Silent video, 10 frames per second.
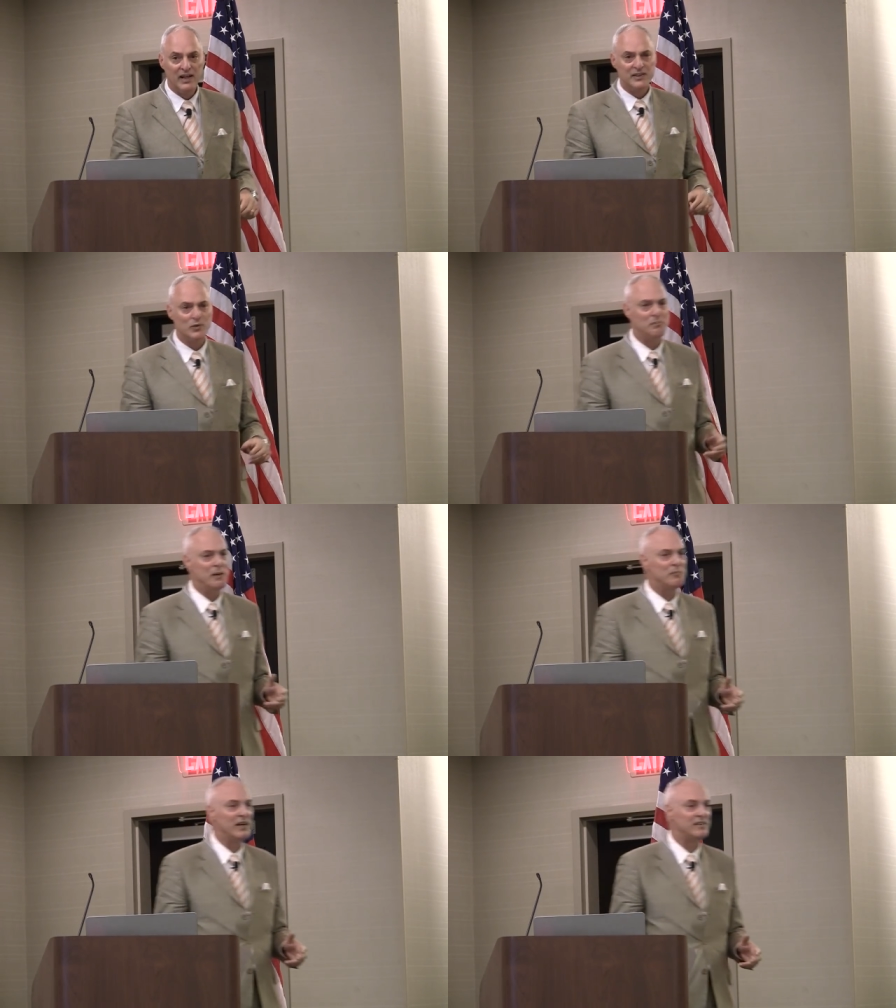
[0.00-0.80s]
So, what
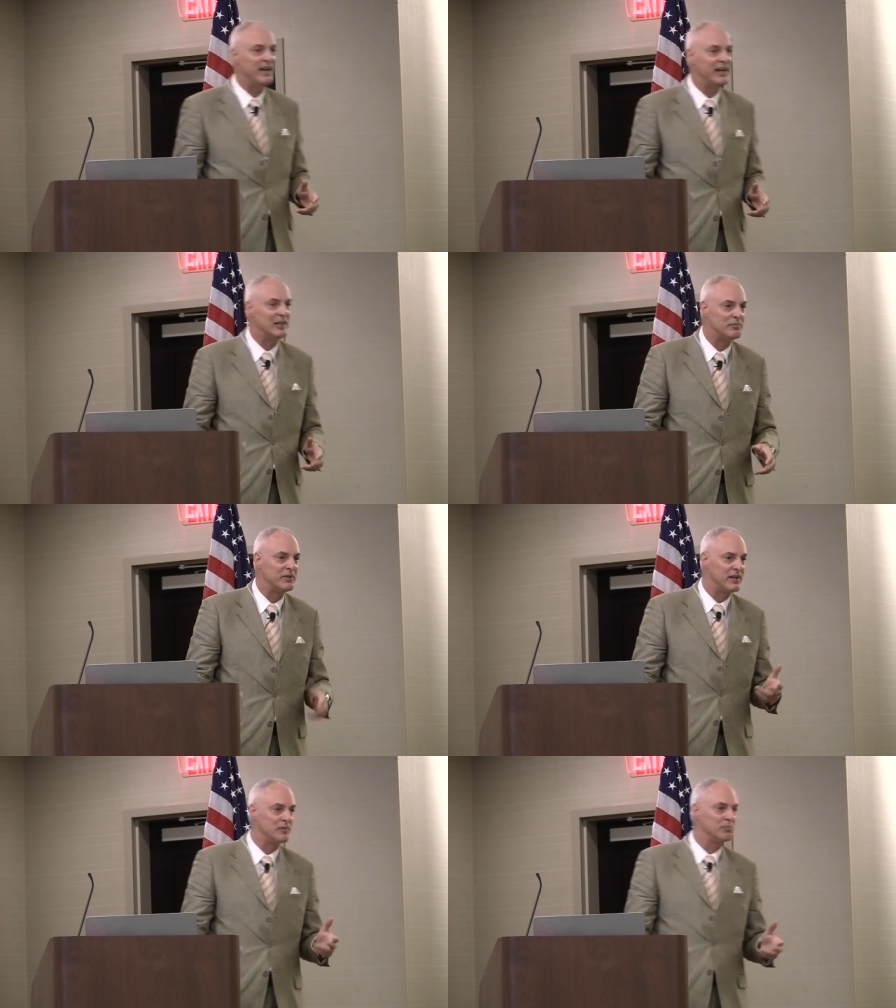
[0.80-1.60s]
people like Taleb
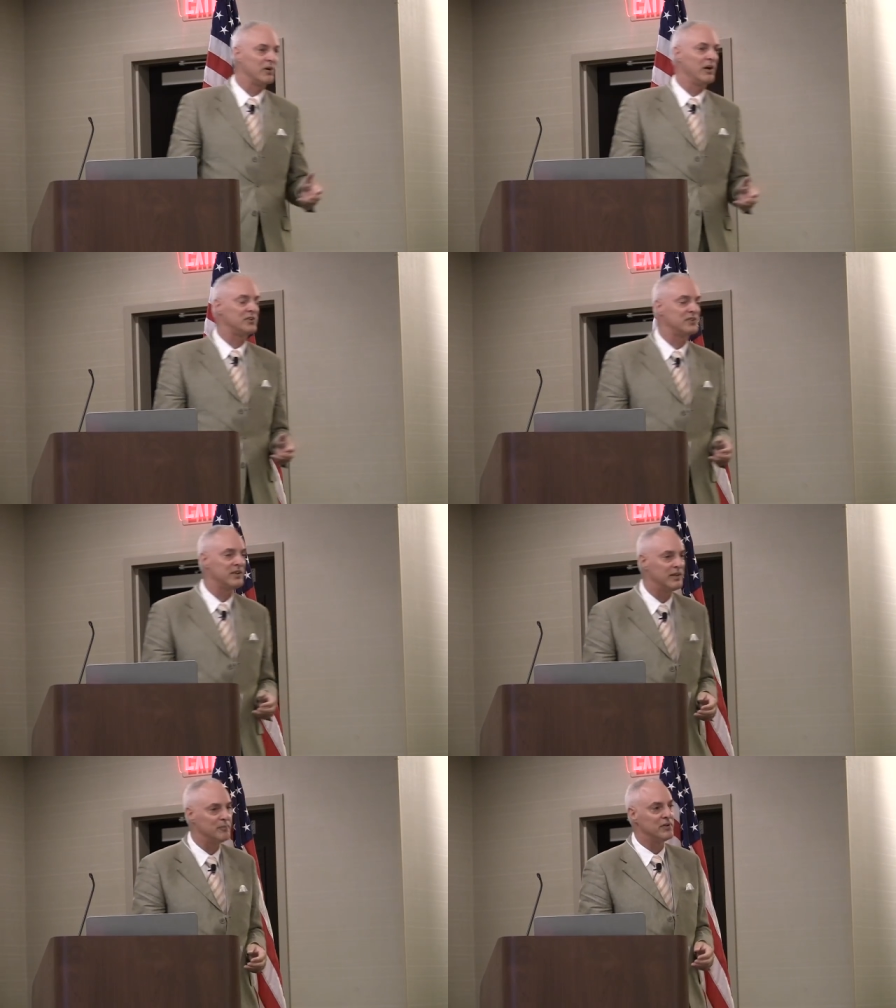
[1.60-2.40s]
and other
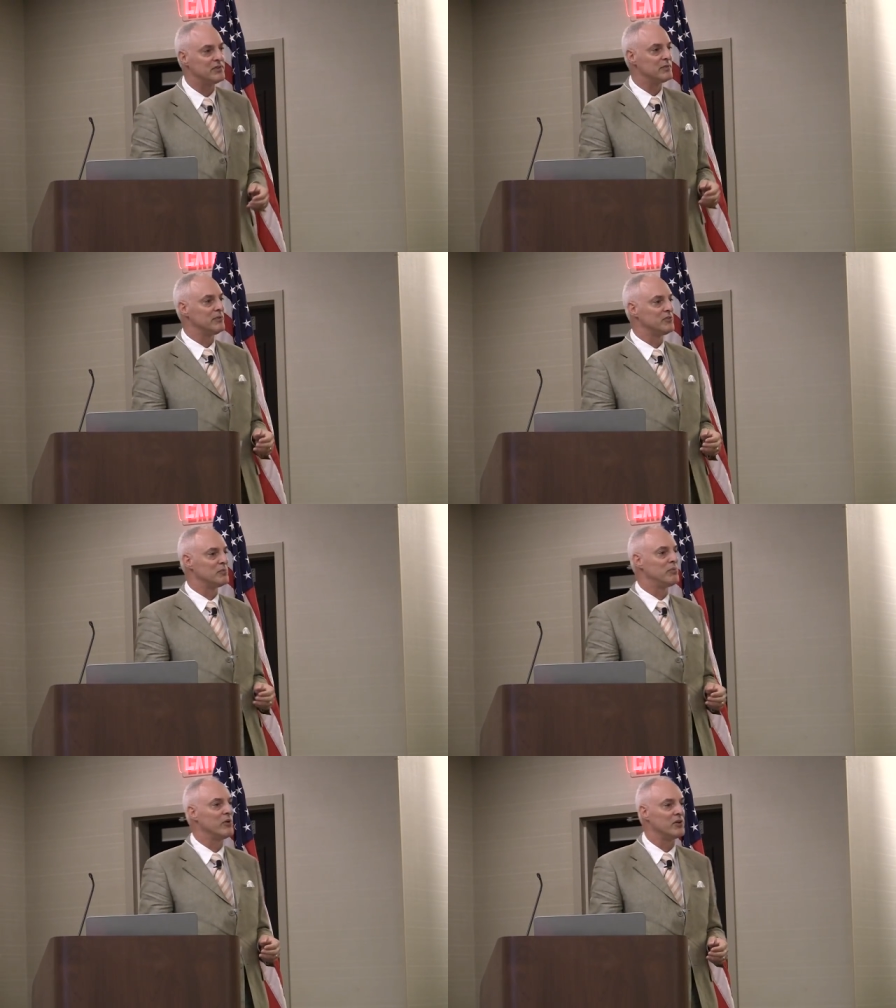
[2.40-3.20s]
precautionary principle
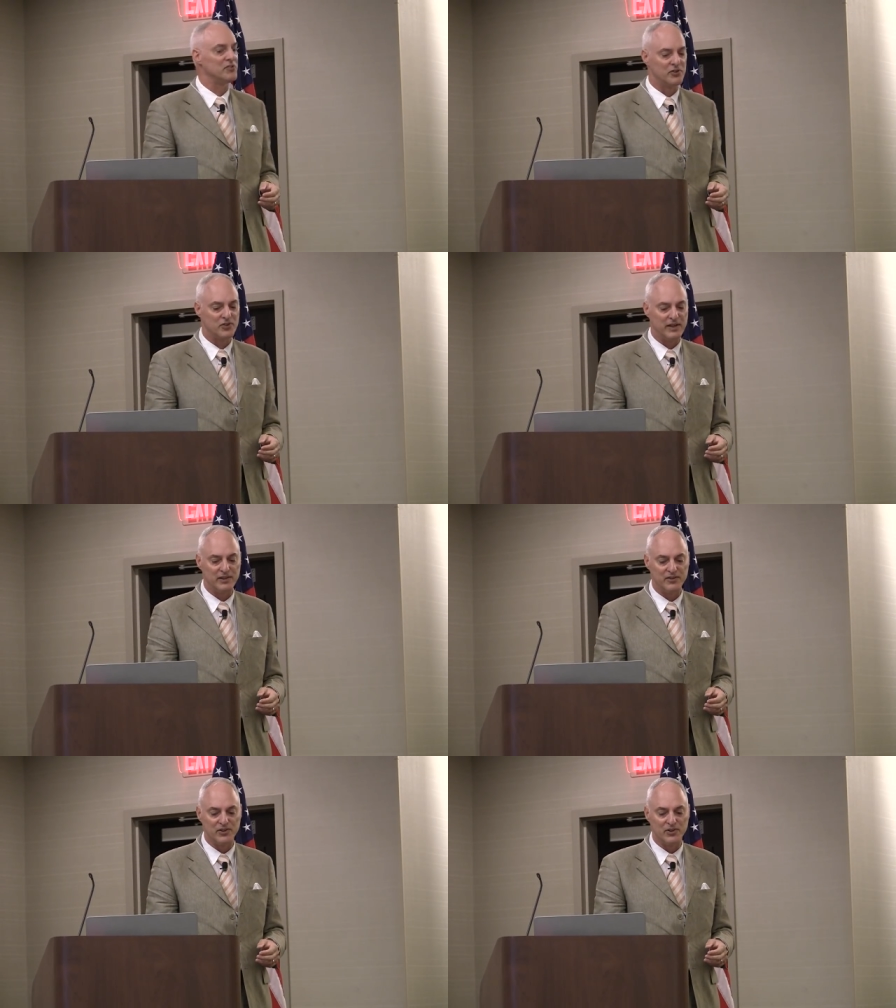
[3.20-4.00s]
supporters are trying
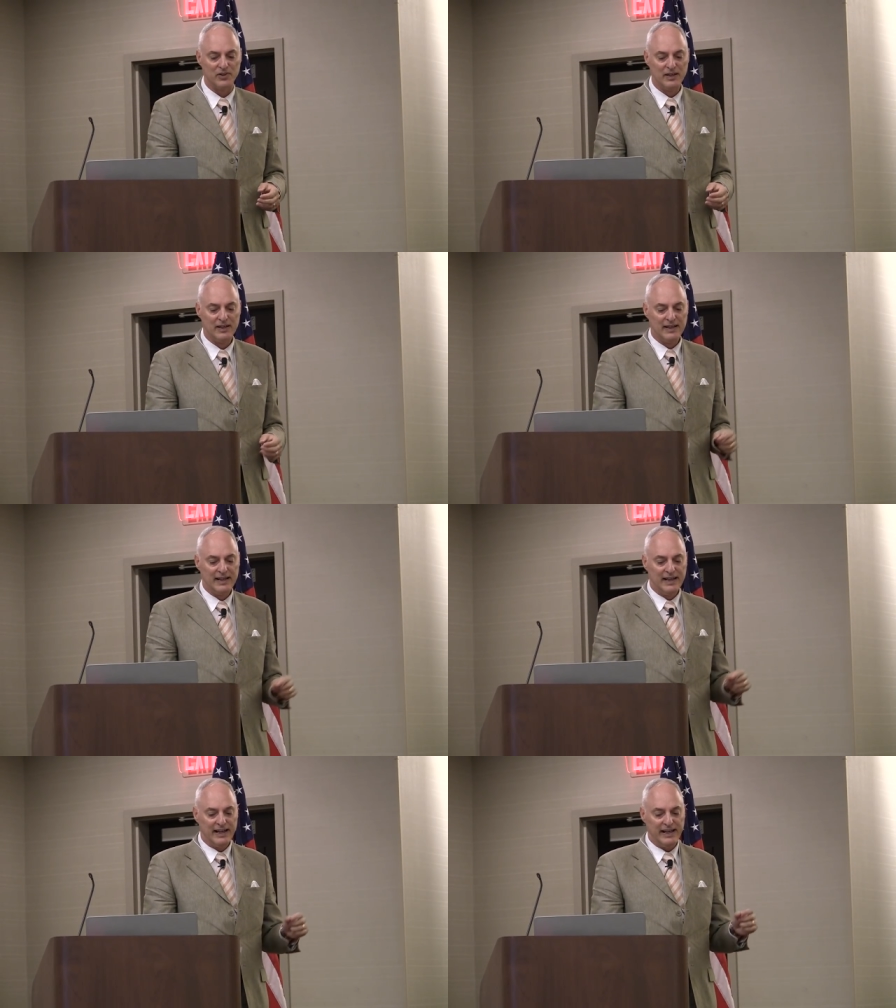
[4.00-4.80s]
to do
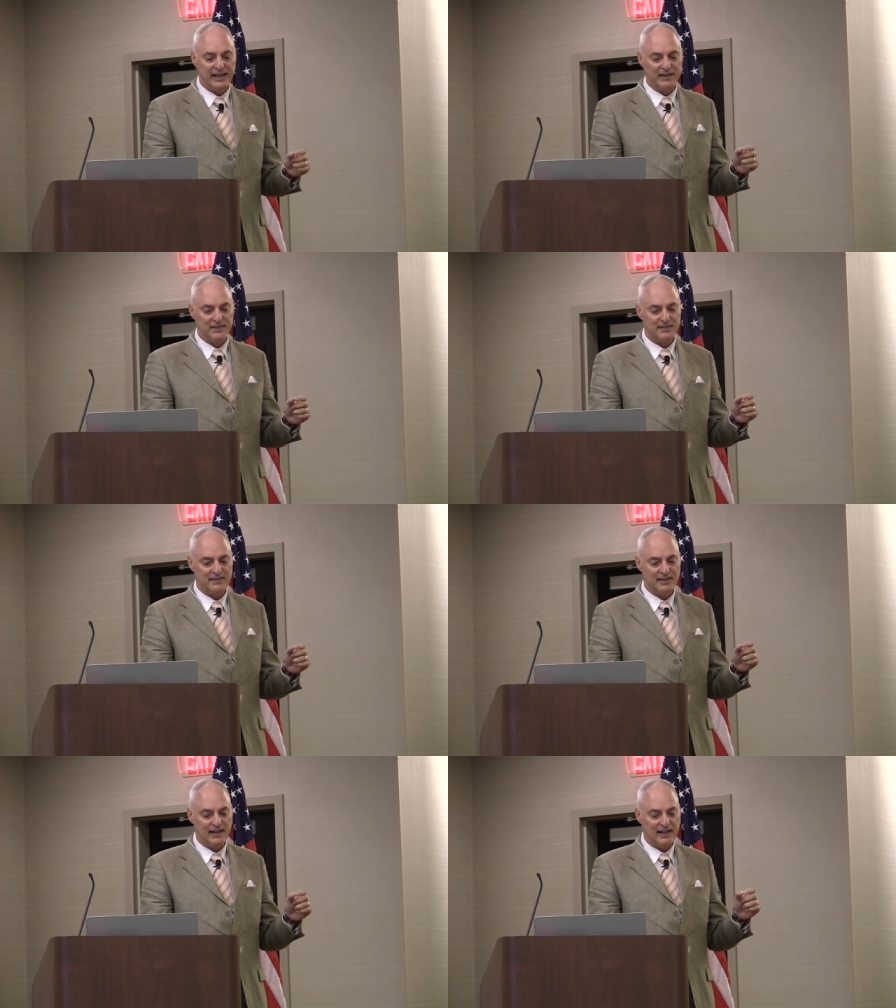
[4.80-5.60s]
is